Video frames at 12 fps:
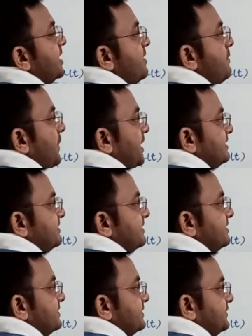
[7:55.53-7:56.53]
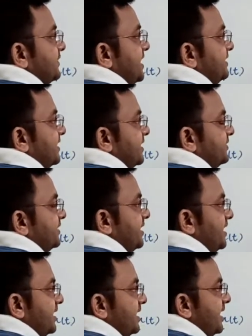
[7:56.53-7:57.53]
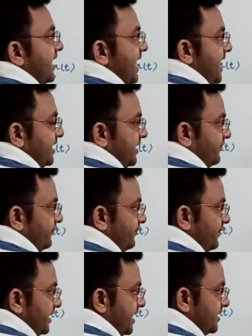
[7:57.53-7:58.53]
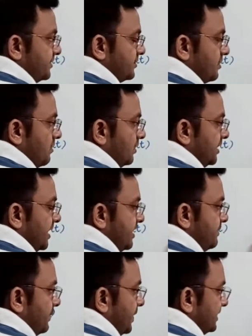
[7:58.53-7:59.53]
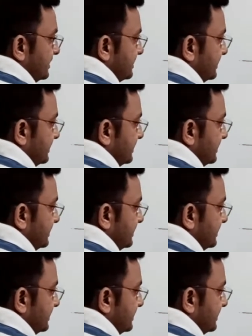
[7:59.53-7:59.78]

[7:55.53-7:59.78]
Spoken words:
Impulse is delta t, and if we can draw the impulse